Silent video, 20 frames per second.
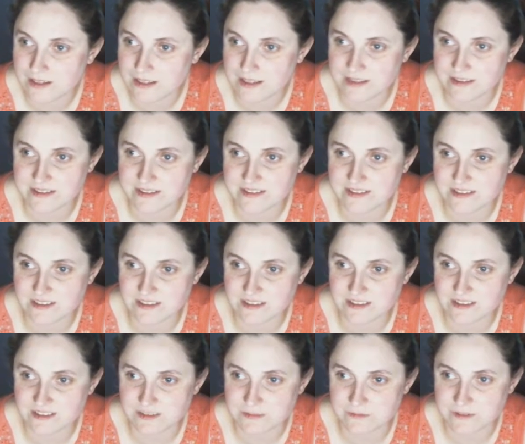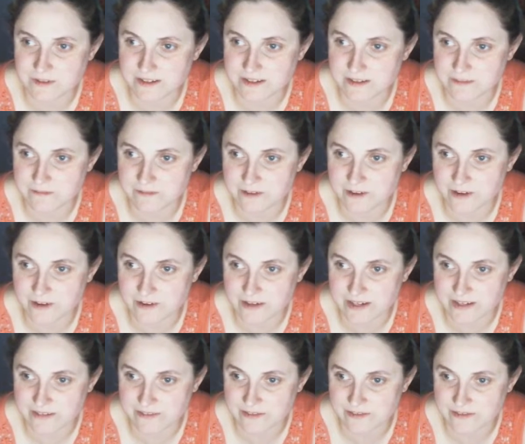And this is just some random photo
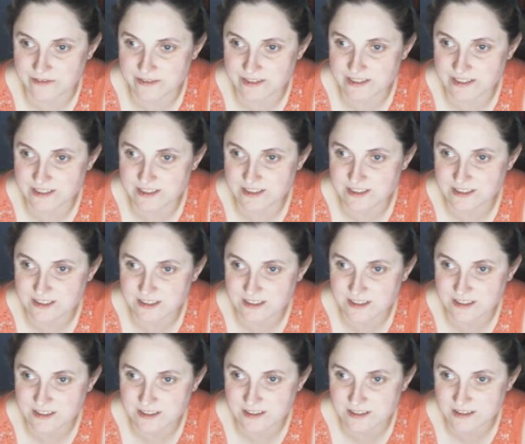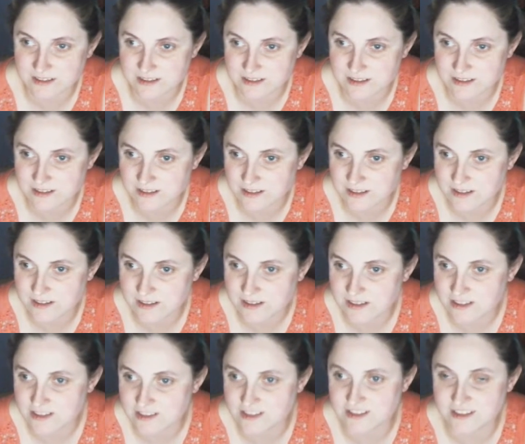I never finished.
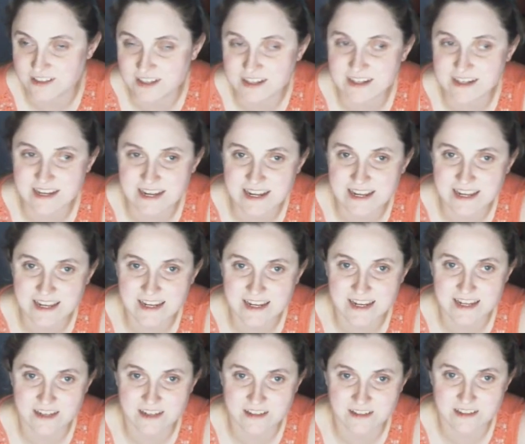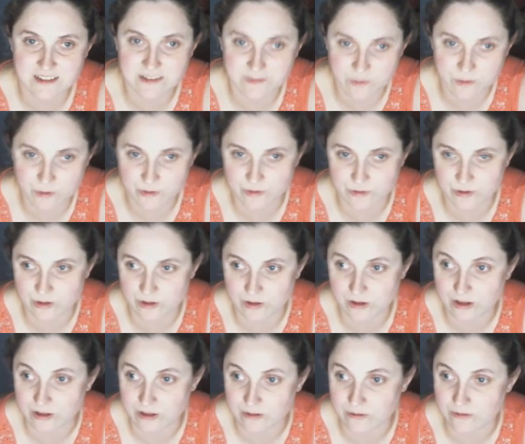She's not naked, I just never drew the
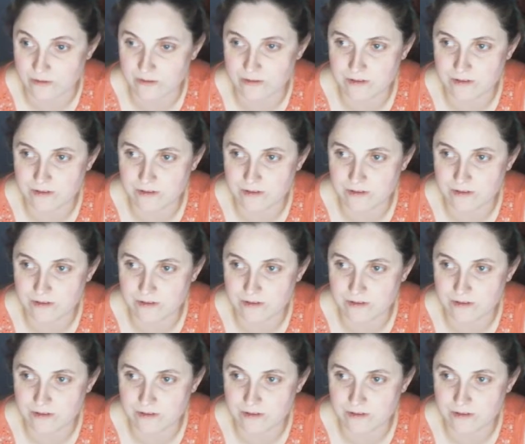clothes.